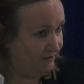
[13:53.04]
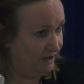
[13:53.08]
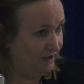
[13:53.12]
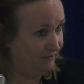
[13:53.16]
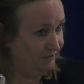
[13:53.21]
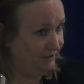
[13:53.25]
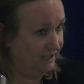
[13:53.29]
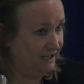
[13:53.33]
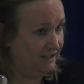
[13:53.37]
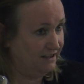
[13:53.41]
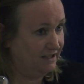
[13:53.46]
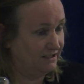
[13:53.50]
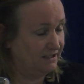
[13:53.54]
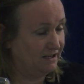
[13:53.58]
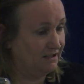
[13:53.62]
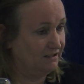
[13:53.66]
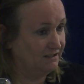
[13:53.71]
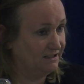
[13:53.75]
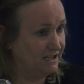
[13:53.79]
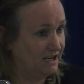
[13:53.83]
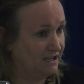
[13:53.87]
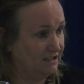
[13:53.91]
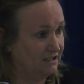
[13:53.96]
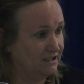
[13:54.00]
and I've laid the
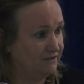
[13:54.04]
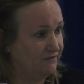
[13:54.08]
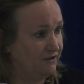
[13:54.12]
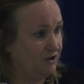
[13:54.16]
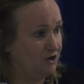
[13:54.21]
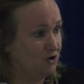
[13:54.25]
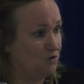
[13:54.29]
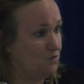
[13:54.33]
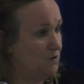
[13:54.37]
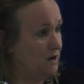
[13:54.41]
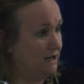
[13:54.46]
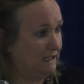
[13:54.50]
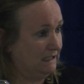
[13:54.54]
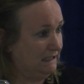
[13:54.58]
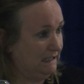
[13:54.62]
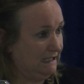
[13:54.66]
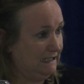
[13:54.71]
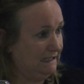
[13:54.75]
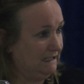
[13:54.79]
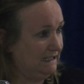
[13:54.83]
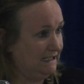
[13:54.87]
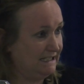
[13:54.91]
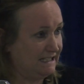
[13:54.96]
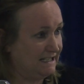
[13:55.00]
alternative out quite
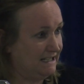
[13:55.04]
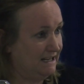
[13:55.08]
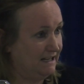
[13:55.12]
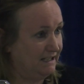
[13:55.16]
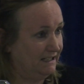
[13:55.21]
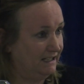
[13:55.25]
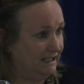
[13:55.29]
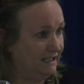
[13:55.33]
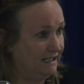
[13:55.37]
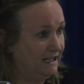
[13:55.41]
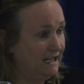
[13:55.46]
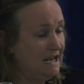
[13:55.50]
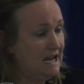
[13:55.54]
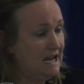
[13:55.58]
clearly tonight,